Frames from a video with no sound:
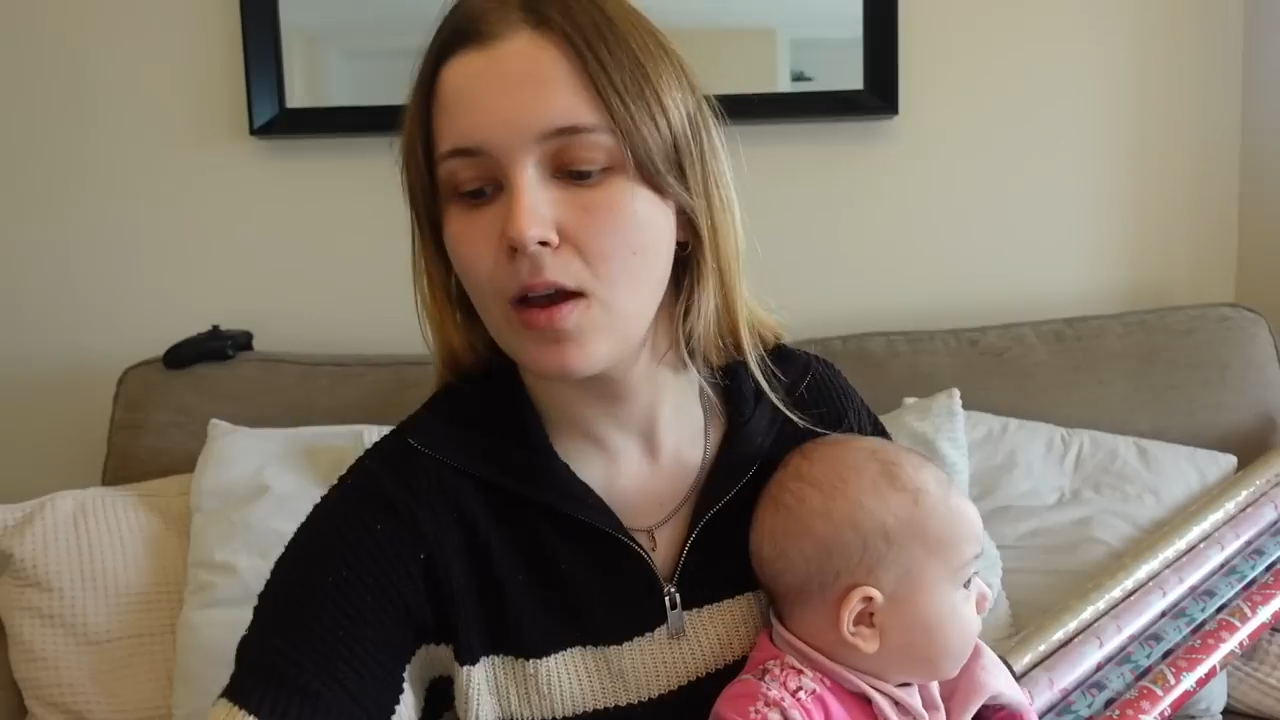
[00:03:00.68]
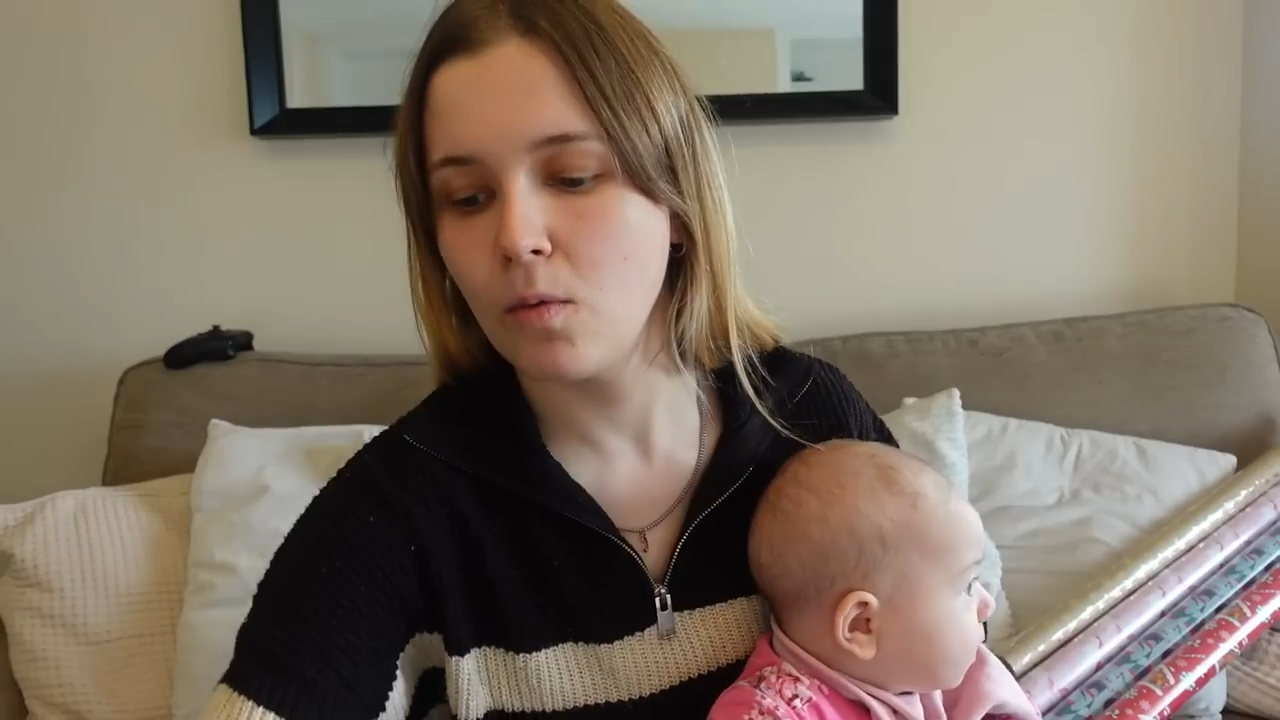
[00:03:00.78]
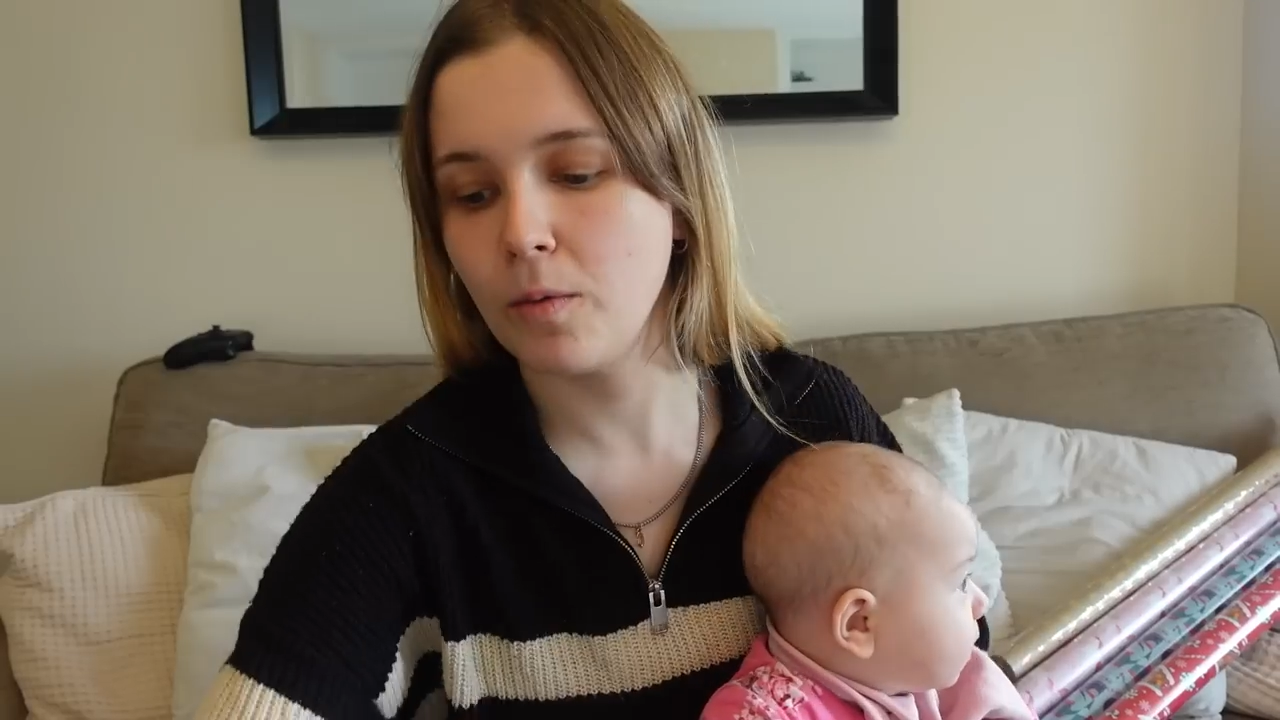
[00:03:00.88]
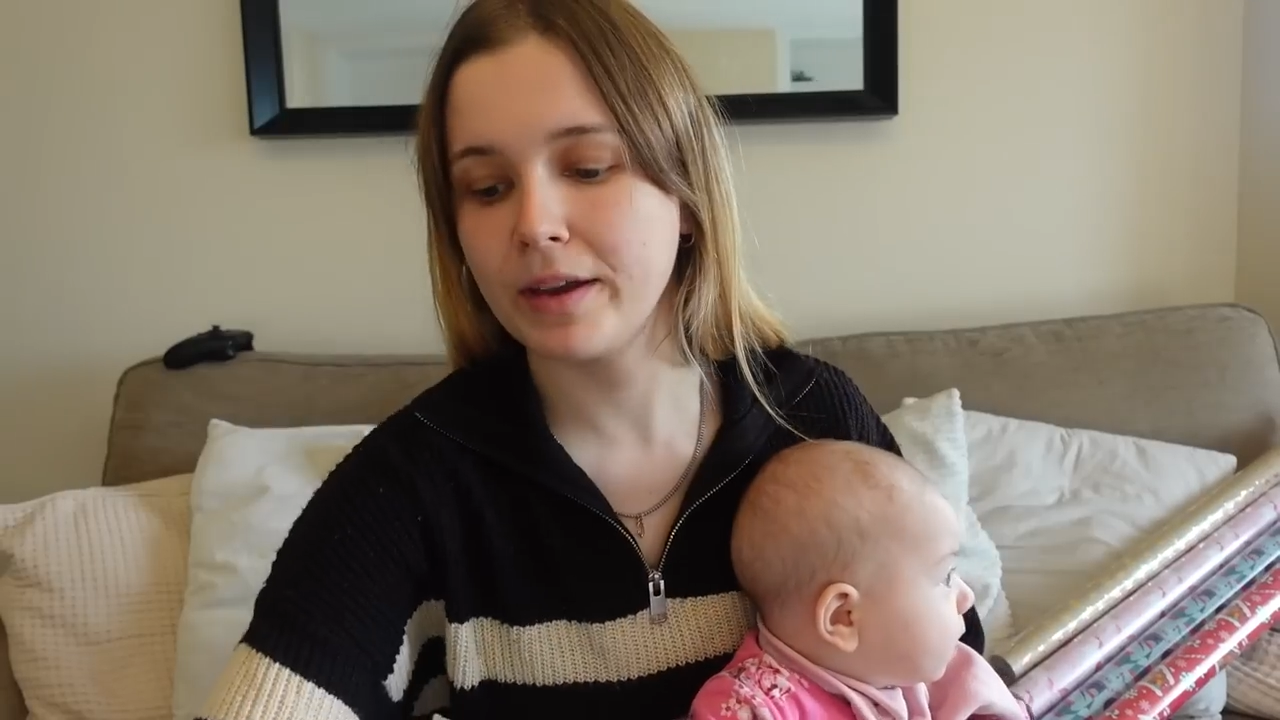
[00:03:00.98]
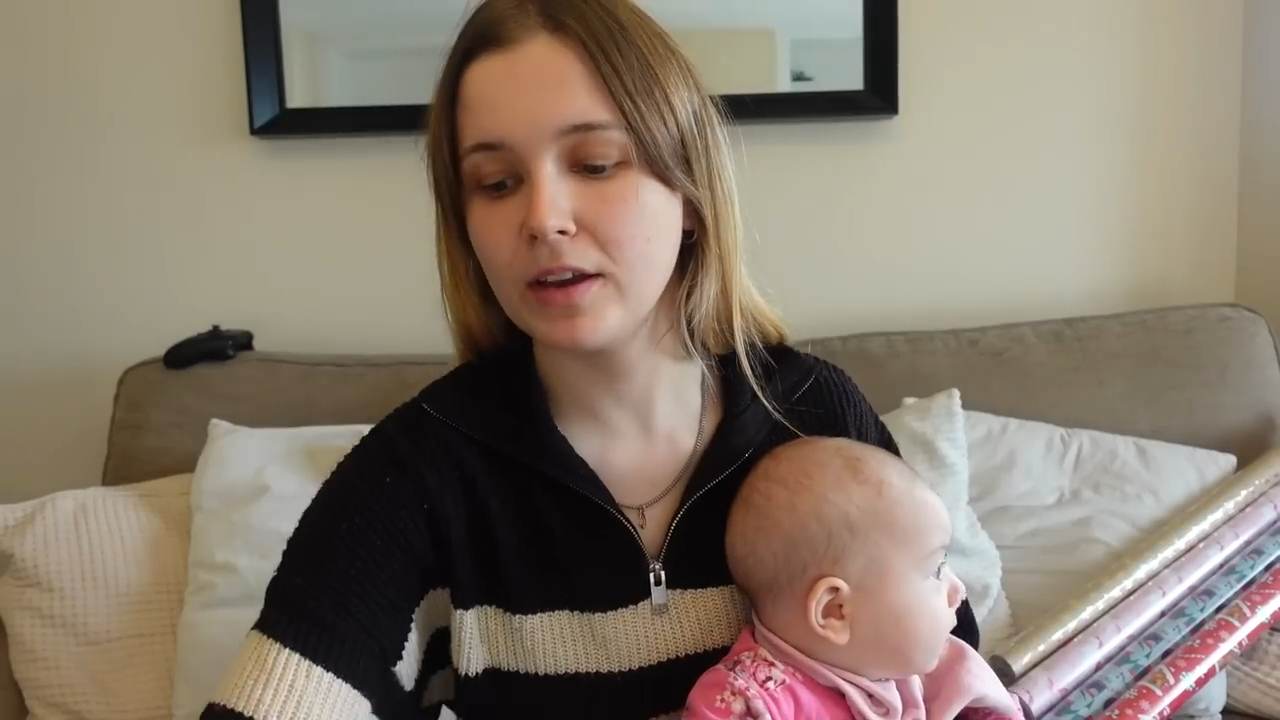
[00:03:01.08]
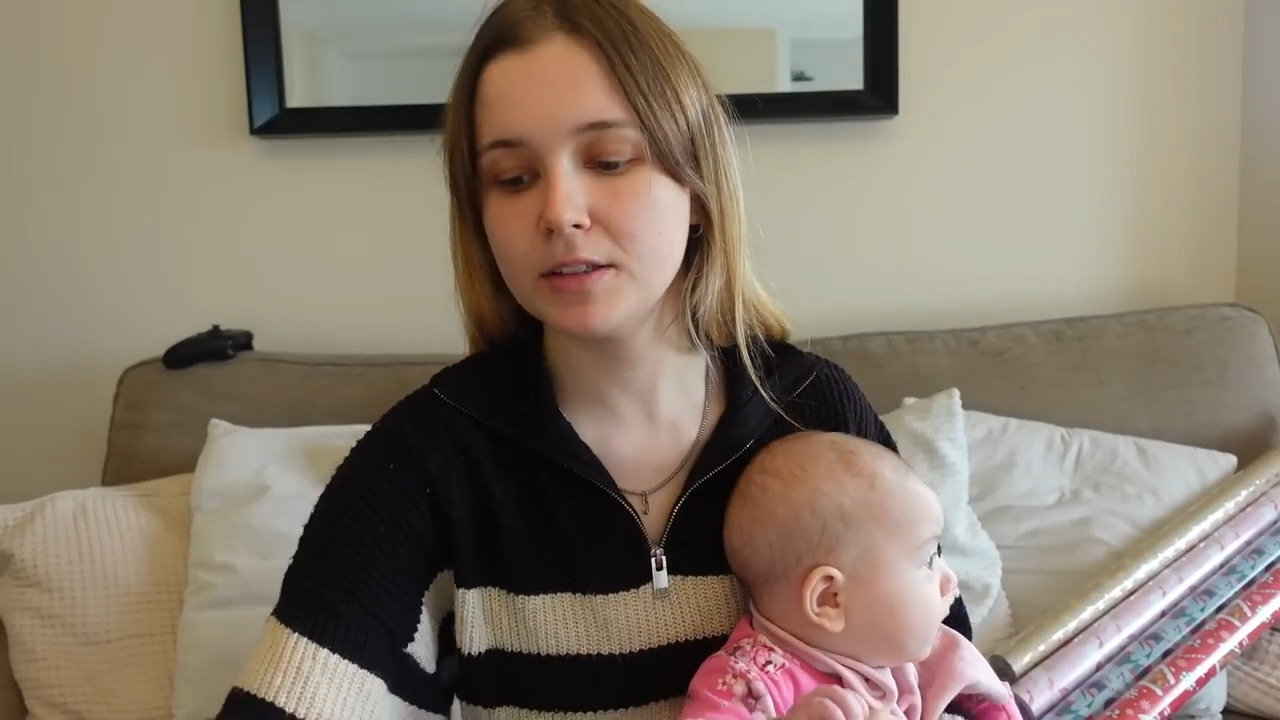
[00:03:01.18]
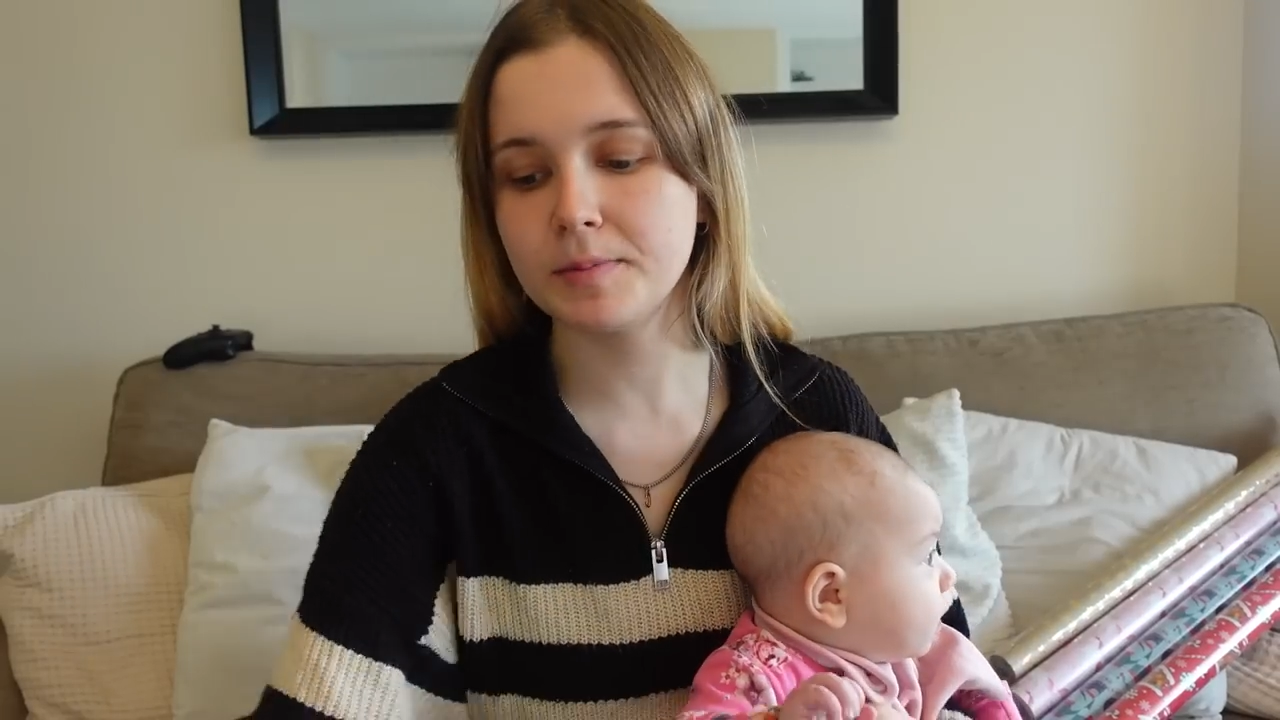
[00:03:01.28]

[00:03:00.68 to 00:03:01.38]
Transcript: will be good